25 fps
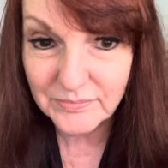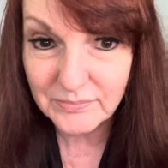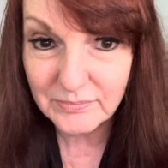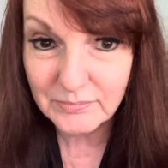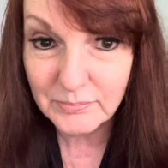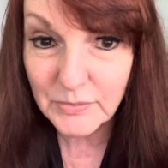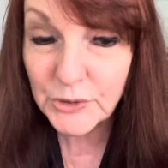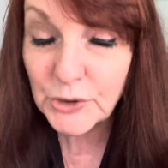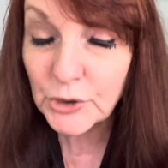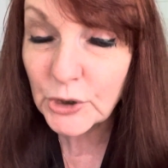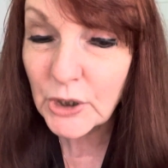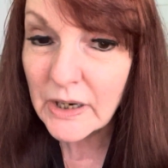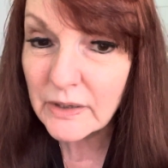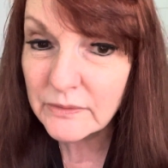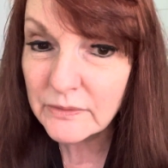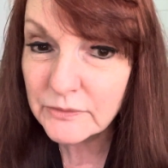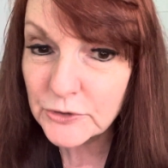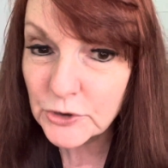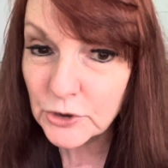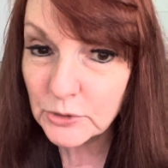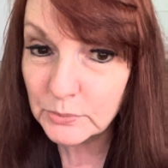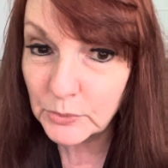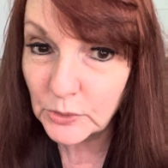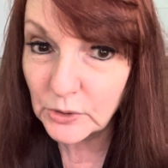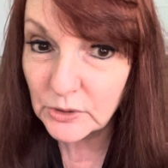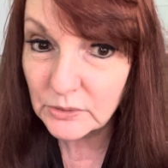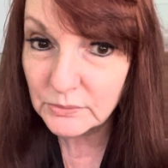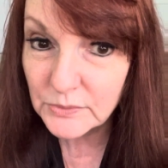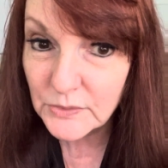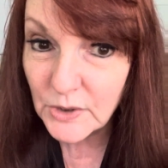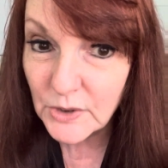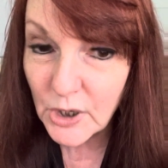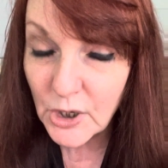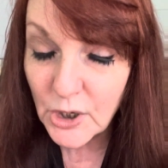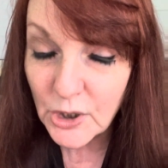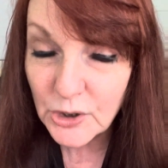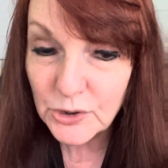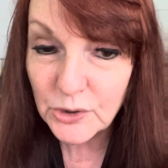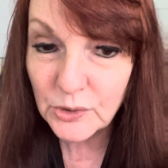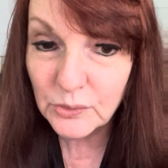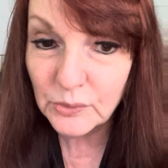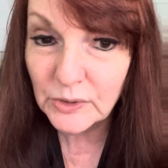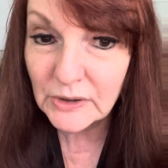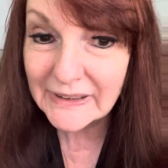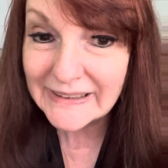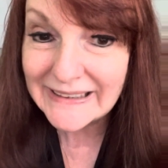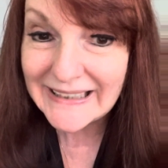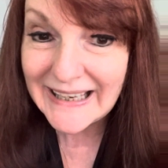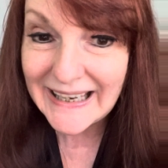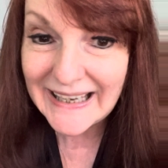but they're comfortable. You
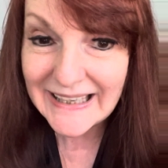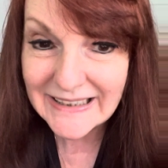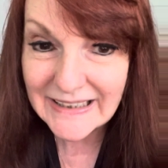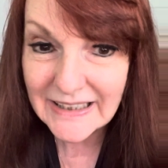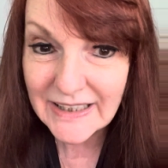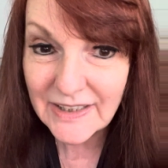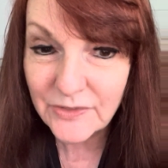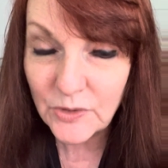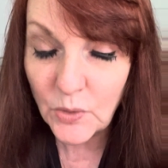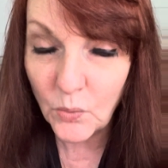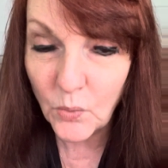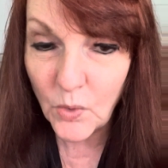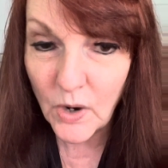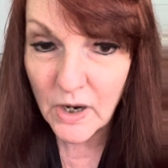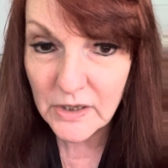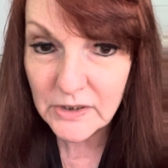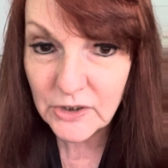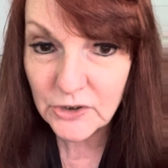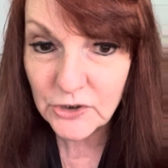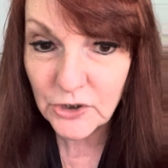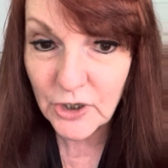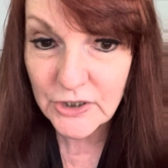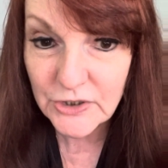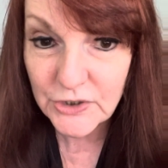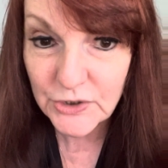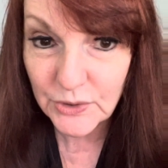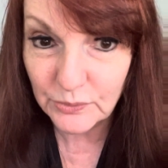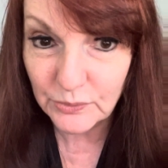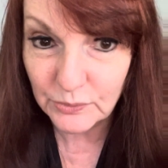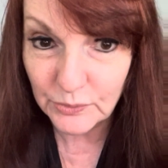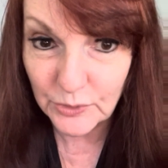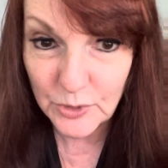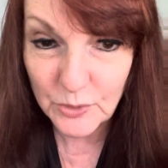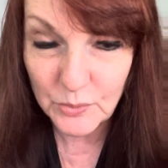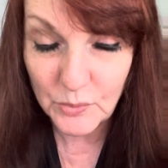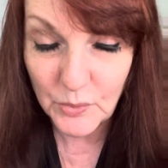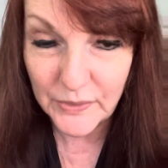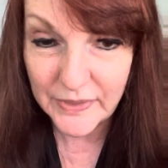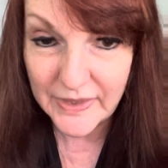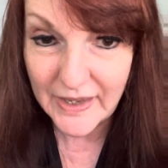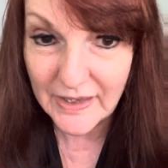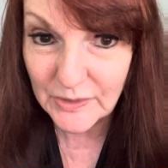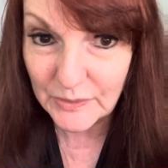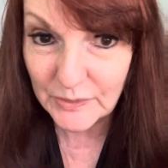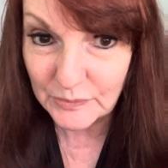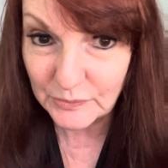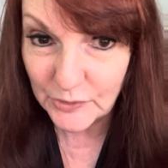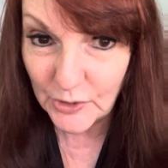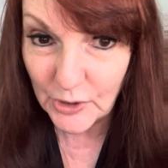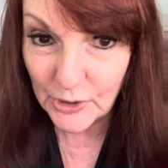really can't even walk across the room without
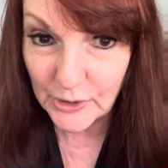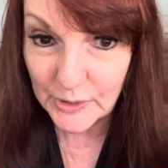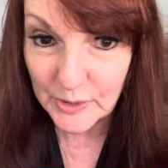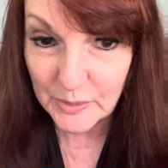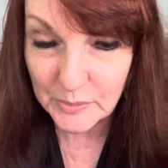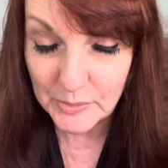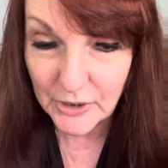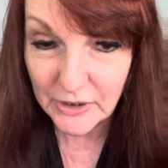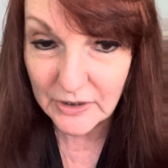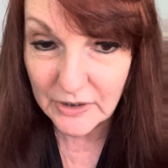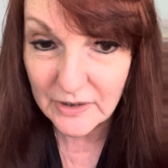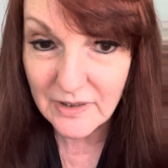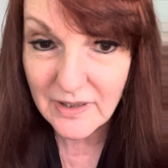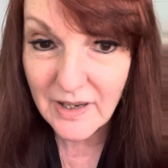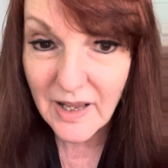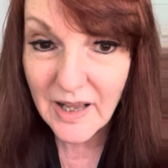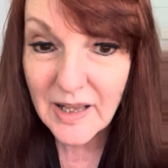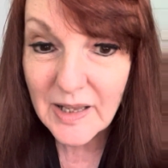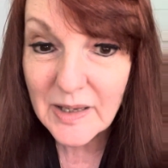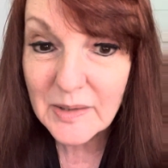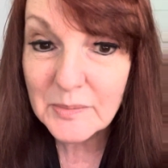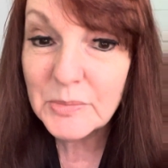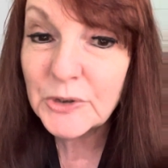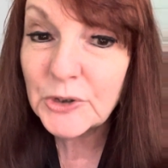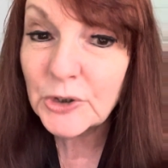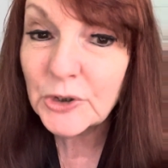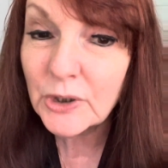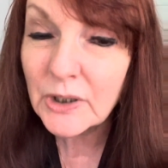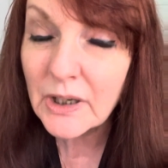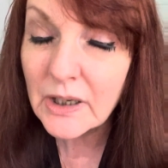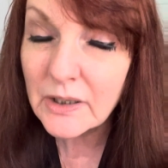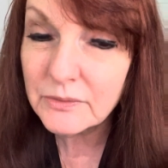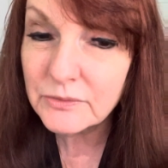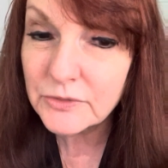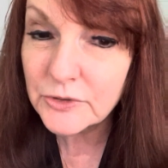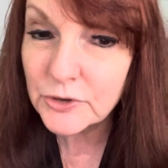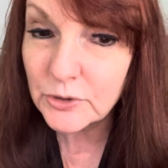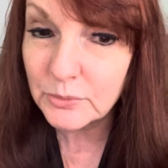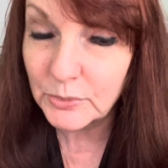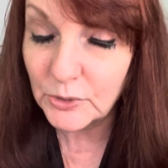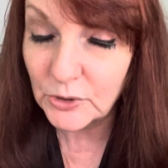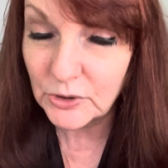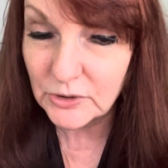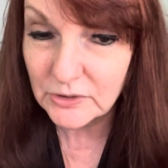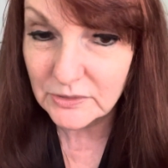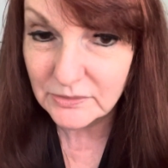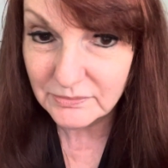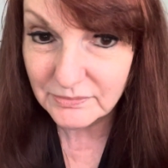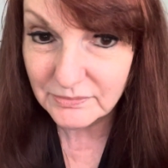them falling apart, but they're comfortable.